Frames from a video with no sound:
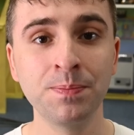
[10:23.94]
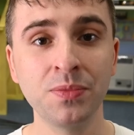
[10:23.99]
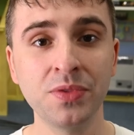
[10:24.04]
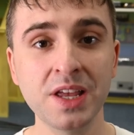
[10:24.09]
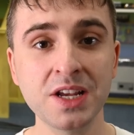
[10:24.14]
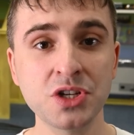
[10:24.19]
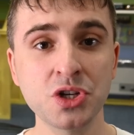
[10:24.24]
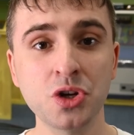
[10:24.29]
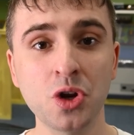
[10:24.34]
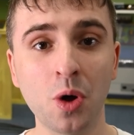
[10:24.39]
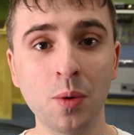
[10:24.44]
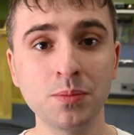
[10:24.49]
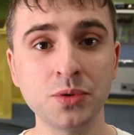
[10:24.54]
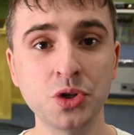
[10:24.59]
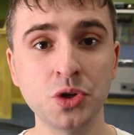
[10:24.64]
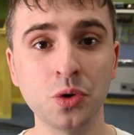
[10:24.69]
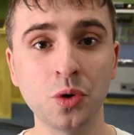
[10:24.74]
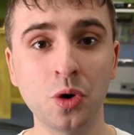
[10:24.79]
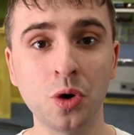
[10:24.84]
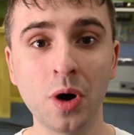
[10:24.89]
This
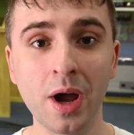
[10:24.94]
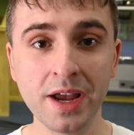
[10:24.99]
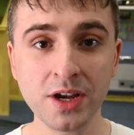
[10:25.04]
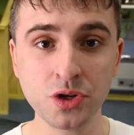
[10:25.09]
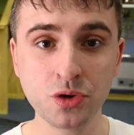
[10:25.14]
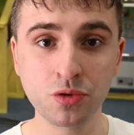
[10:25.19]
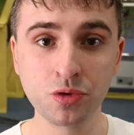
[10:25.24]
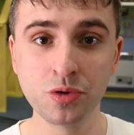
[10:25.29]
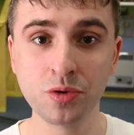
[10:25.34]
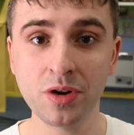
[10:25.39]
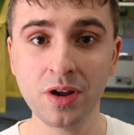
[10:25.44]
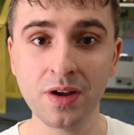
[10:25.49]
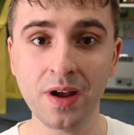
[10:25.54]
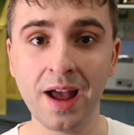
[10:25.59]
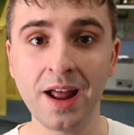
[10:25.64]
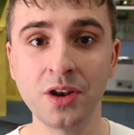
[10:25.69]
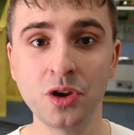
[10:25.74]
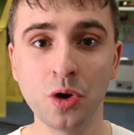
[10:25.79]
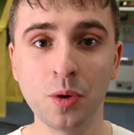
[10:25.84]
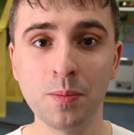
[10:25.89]
stops your extruder
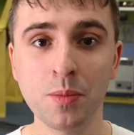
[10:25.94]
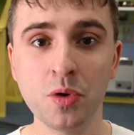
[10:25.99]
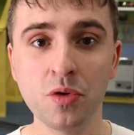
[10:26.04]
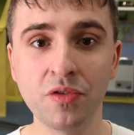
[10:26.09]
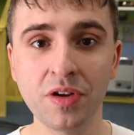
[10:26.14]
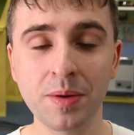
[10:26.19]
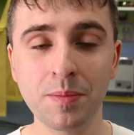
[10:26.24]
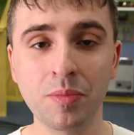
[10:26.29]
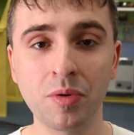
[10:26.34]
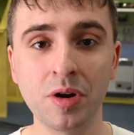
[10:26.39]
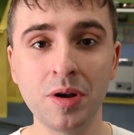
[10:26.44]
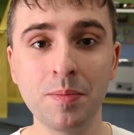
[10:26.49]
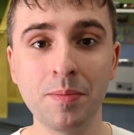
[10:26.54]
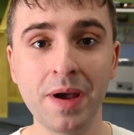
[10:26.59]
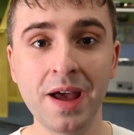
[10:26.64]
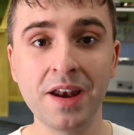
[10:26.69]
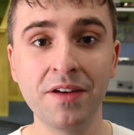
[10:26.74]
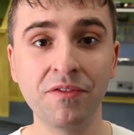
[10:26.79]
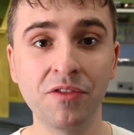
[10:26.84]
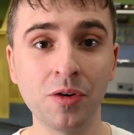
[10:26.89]
and your moving print
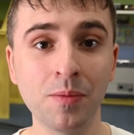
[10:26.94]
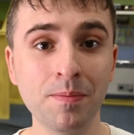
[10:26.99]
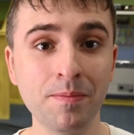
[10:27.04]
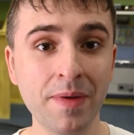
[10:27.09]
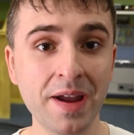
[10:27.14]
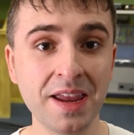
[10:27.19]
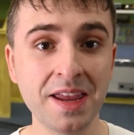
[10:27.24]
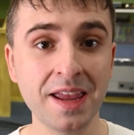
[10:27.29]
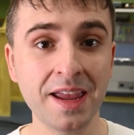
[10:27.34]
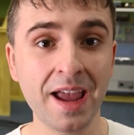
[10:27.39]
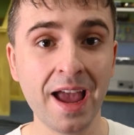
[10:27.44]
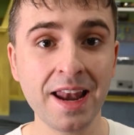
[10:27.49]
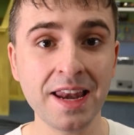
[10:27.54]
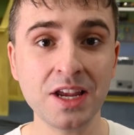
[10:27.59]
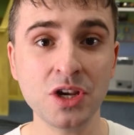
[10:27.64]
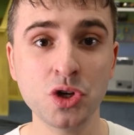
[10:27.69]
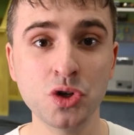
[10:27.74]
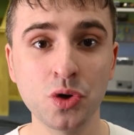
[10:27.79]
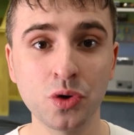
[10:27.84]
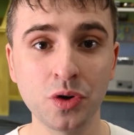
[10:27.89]
bed from making
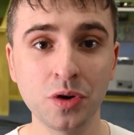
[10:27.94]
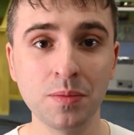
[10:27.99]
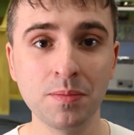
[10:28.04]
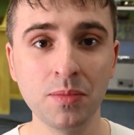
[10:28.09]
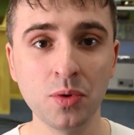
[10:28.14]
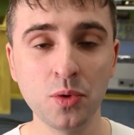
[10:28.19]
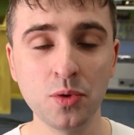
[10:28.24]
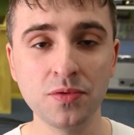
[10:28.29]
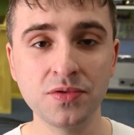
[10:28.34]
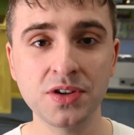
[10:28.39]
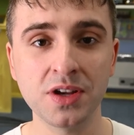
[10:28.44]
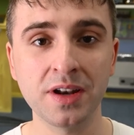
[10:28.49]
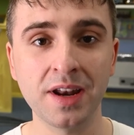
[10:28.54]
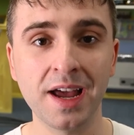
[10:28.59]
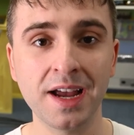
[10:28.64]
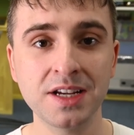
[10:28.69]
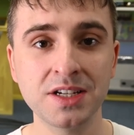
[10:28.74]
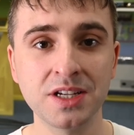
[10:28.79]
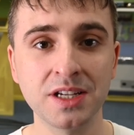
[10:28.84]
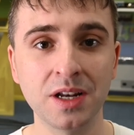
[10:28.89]
any sudden moves and
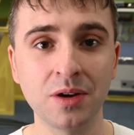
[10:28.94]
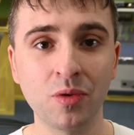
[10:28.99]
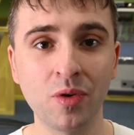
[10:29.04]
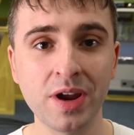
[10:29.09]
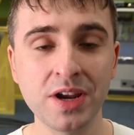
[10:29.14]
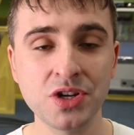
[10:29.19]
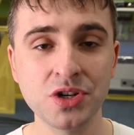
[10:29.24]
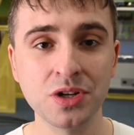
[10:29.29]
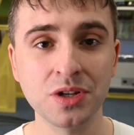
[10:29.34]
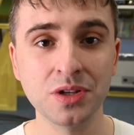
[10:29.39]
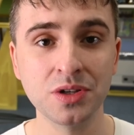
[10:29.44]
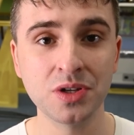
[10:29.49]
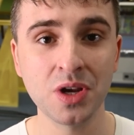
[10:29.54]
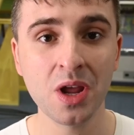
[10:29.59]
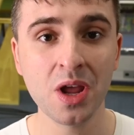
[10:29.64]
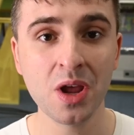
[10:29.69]
accelerations,